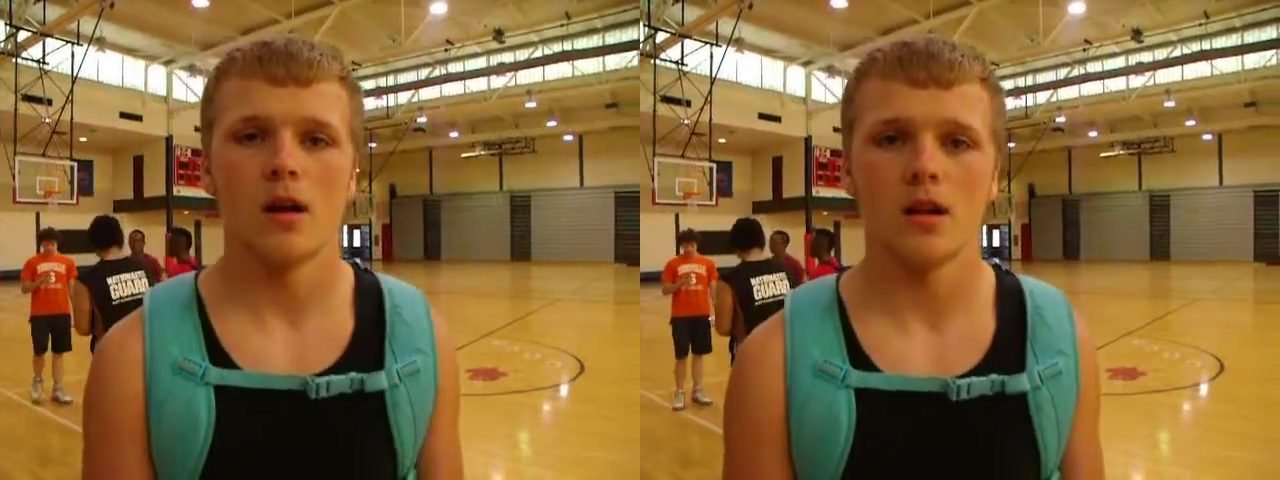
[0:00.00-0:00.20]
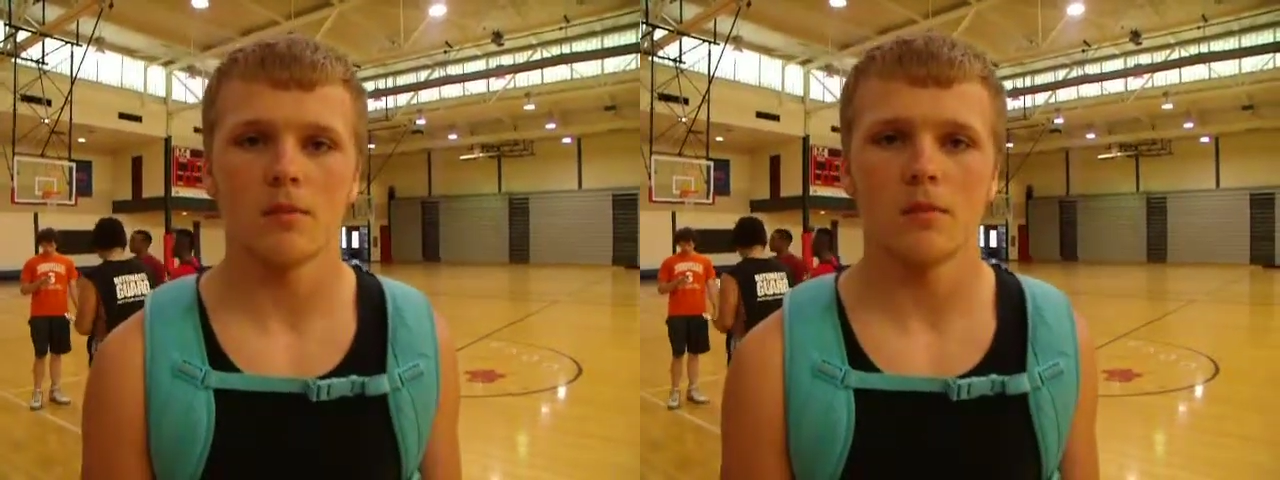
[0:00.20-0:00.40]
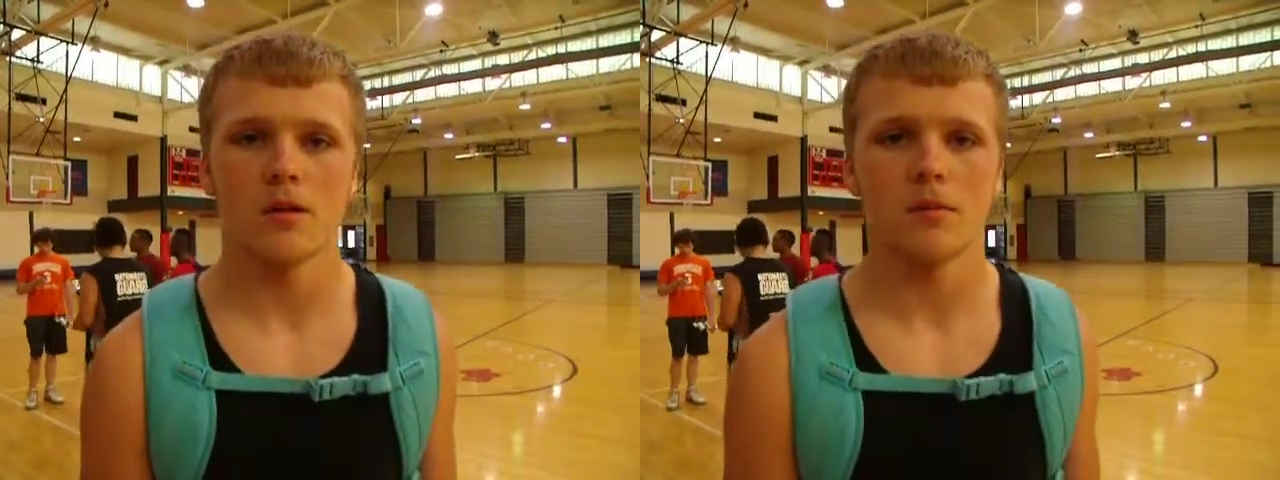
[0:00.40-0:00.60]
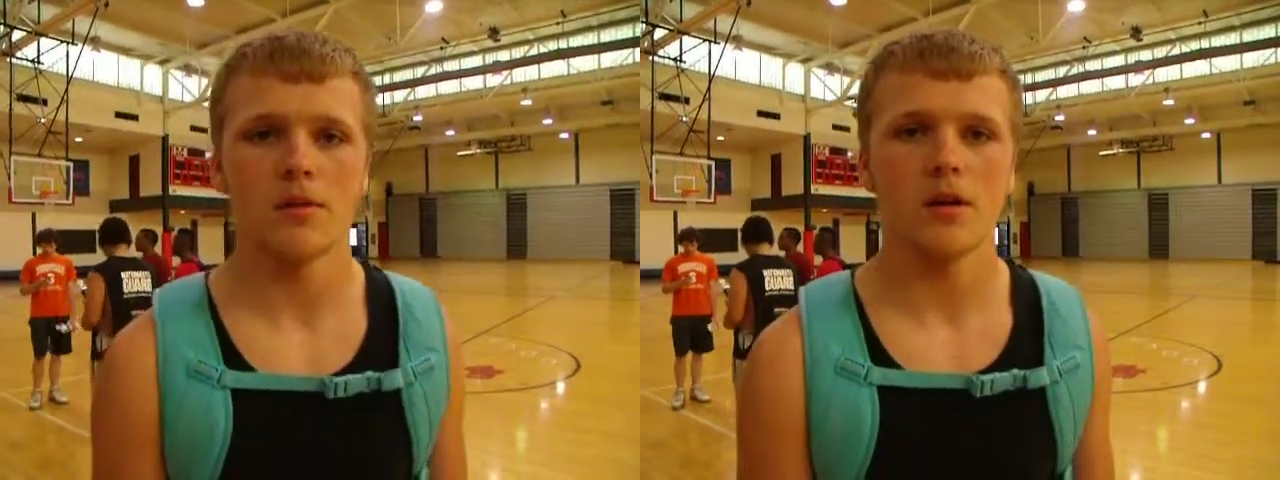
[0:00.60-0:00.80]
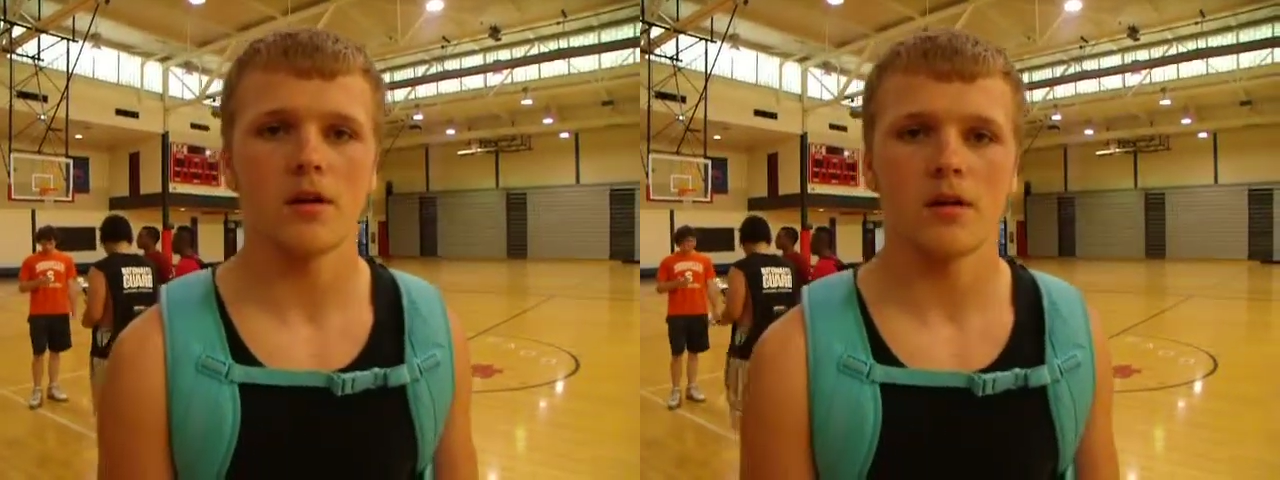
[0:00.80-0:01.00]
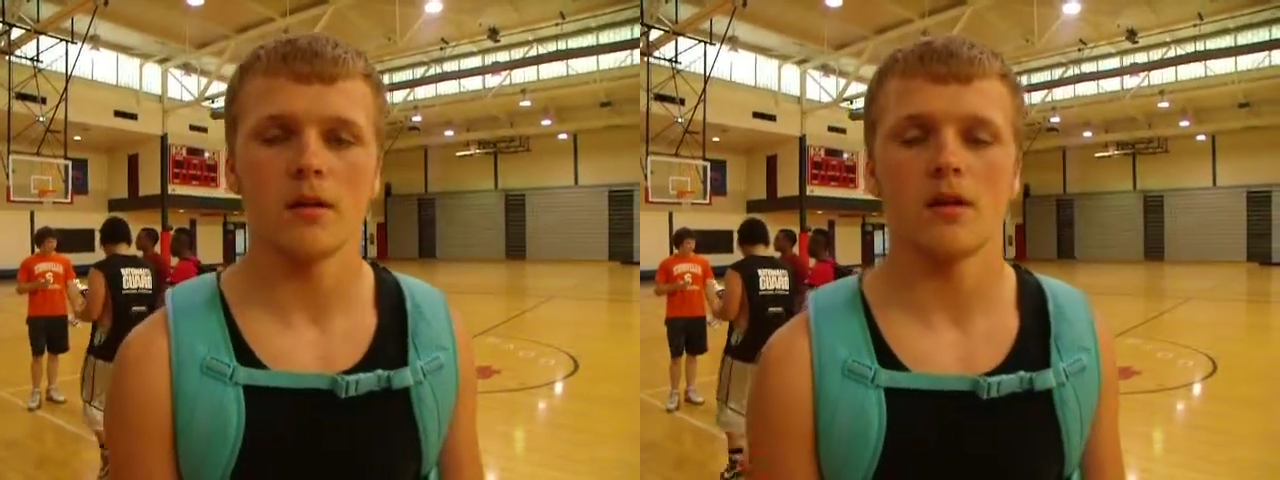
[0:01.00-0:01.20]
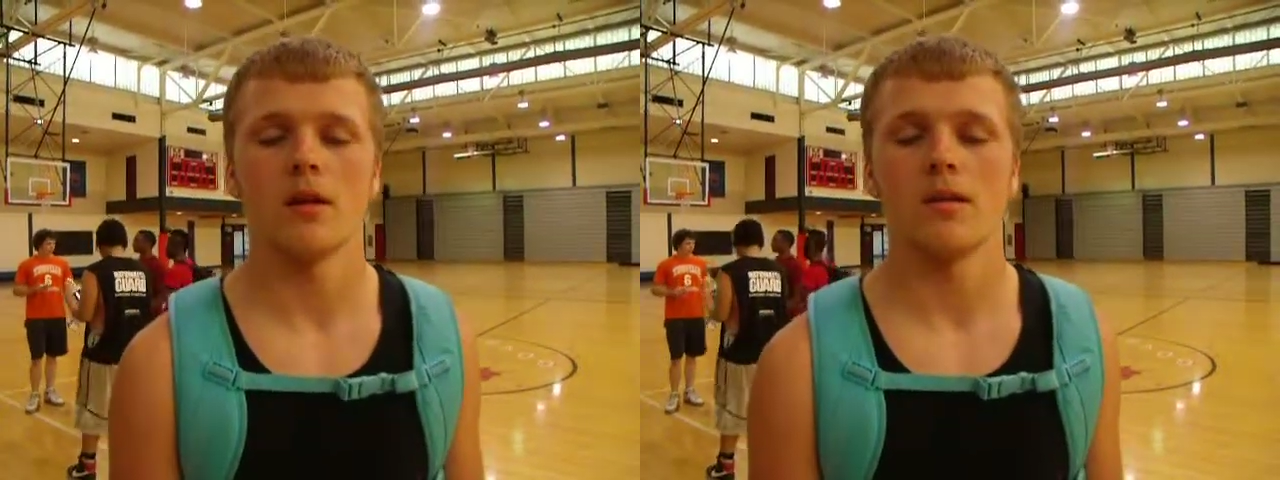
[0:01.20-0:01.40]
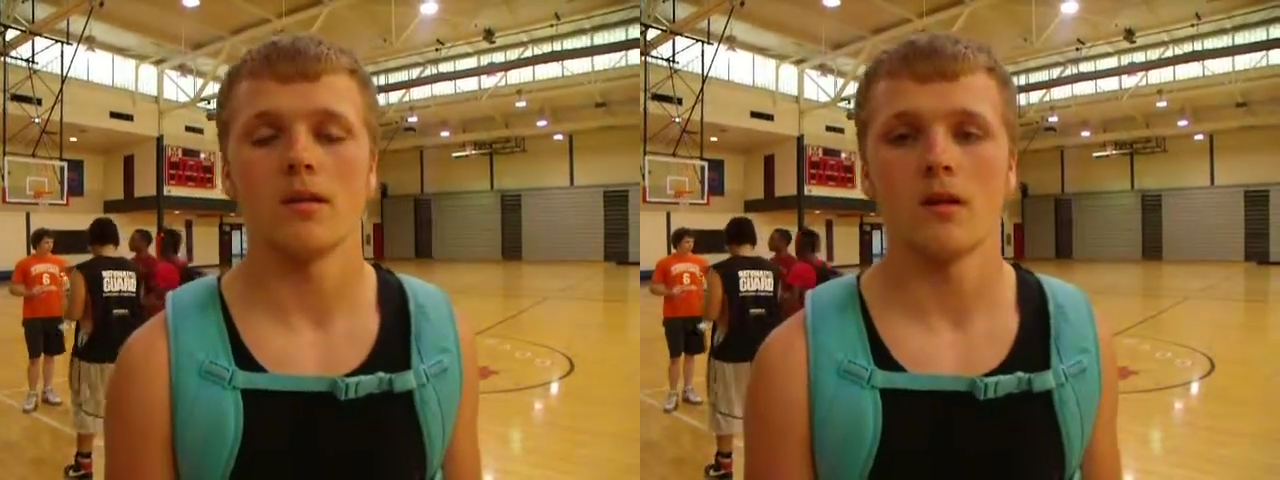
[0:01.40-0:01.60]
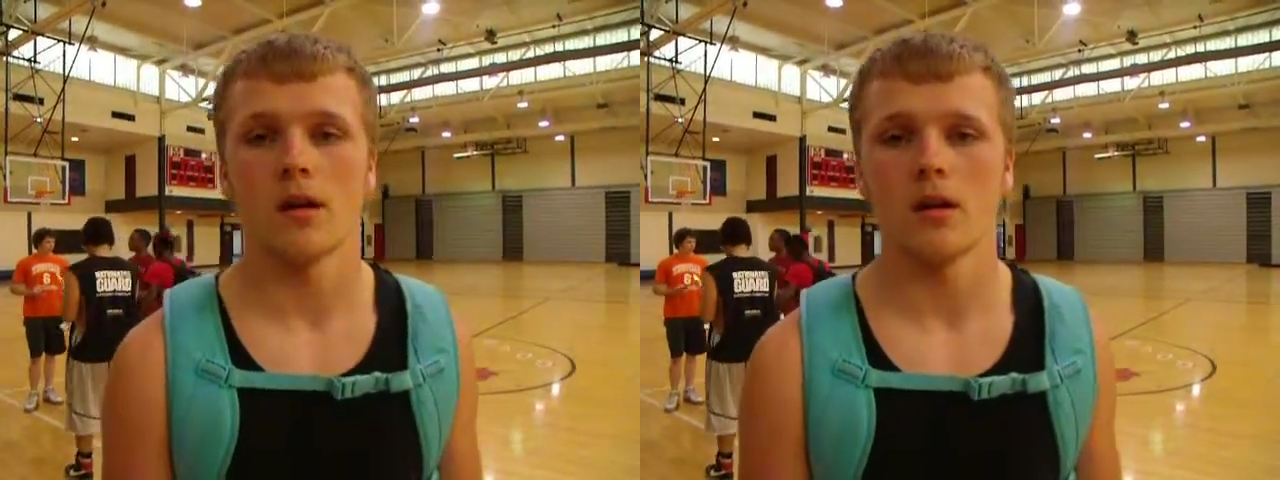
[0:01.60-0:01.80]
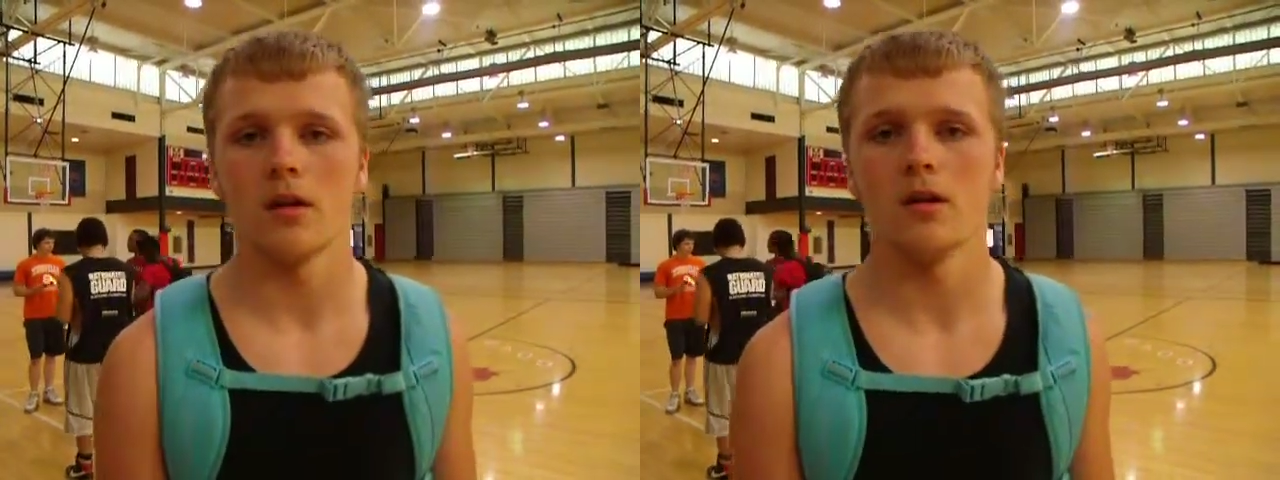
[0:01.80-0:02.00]
I like being compared
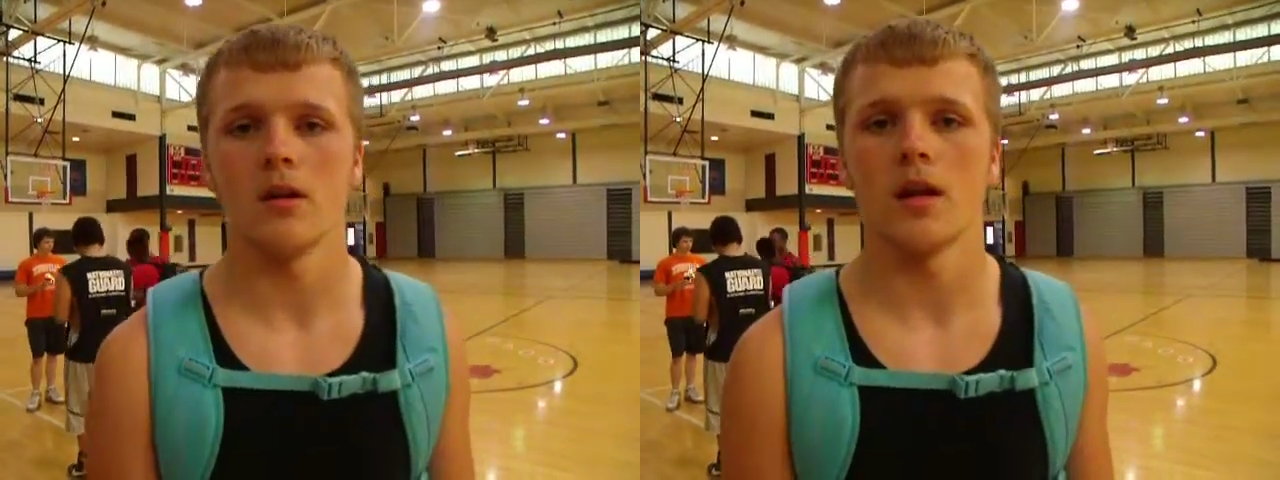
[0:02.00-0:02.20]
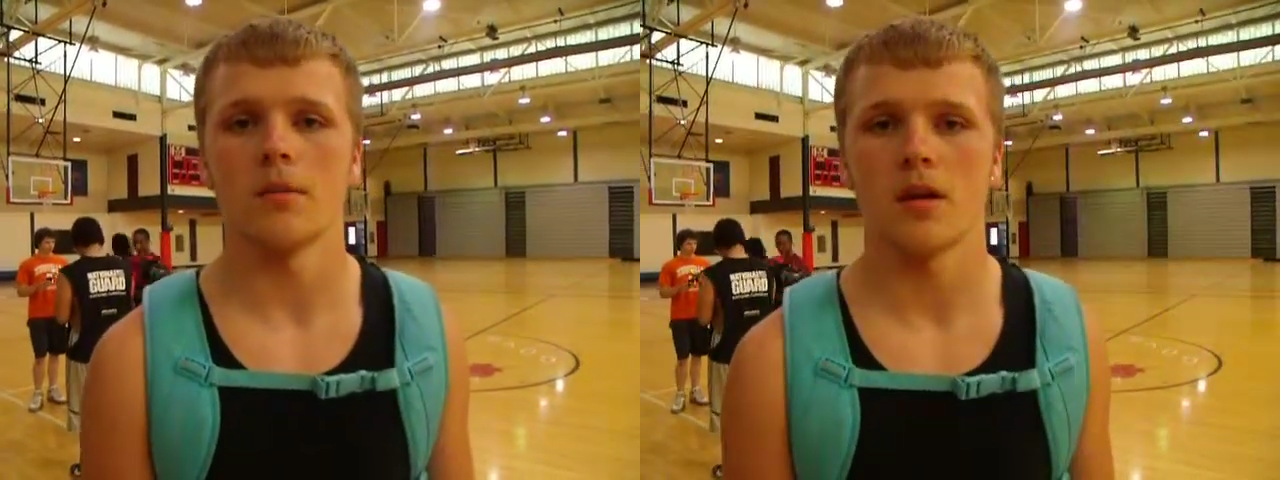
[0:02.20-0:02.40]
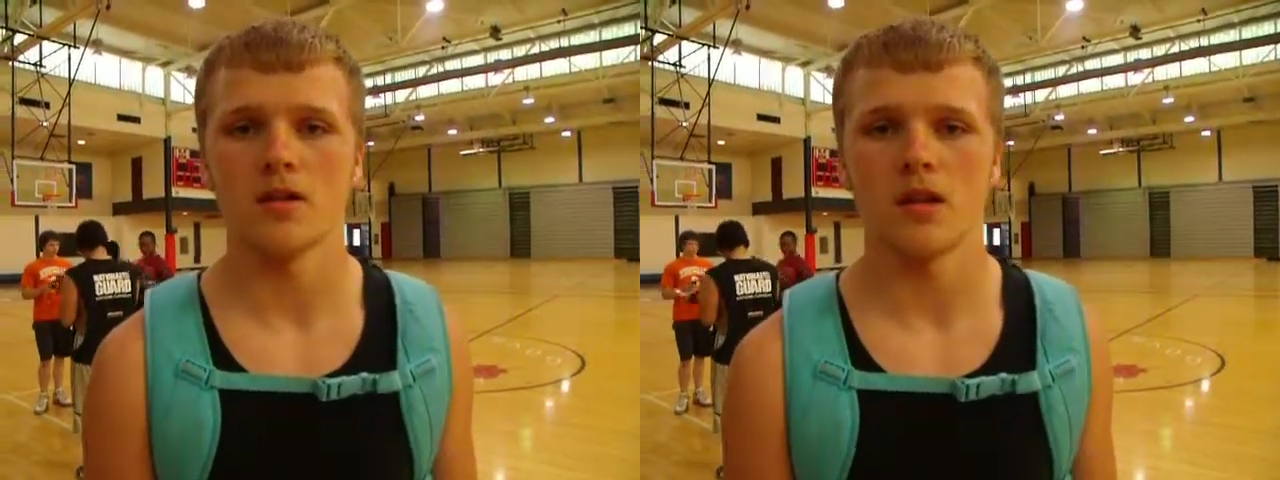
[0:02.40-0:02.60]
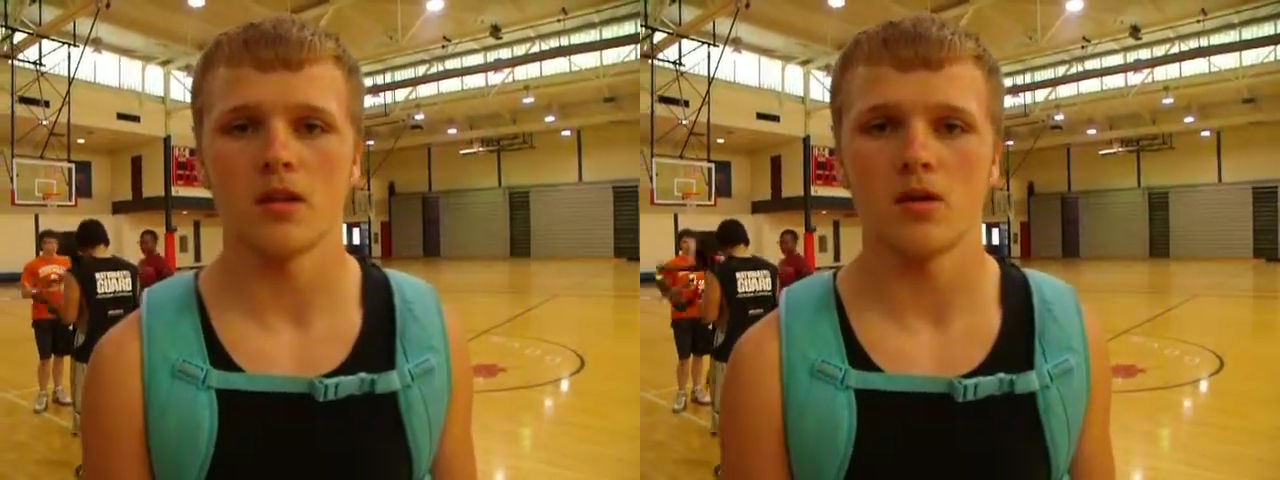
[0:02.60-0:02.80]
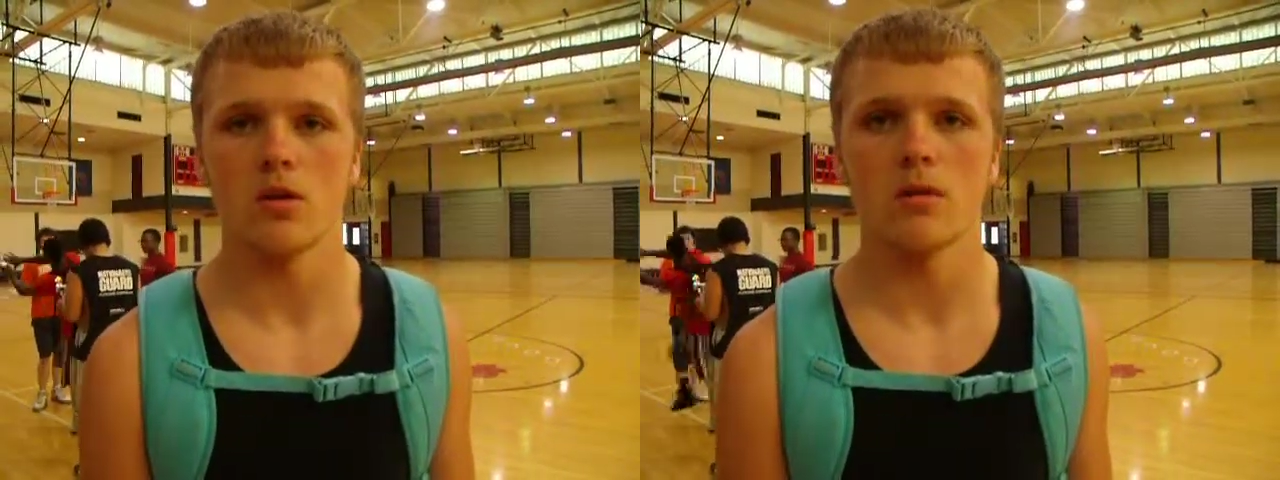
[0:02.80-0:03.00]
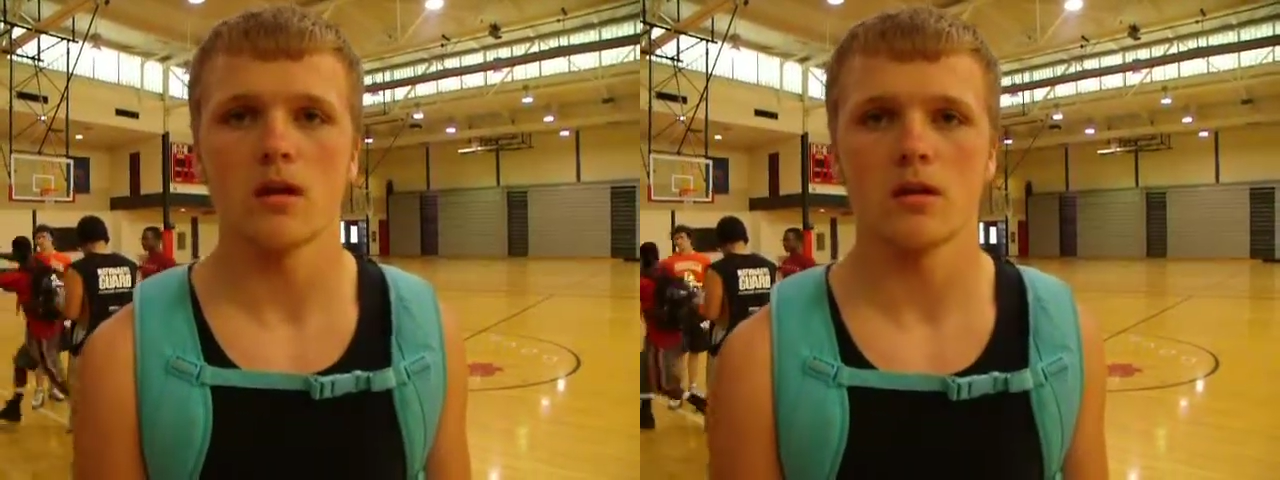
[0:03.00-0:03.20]
and named outstanding quarterback.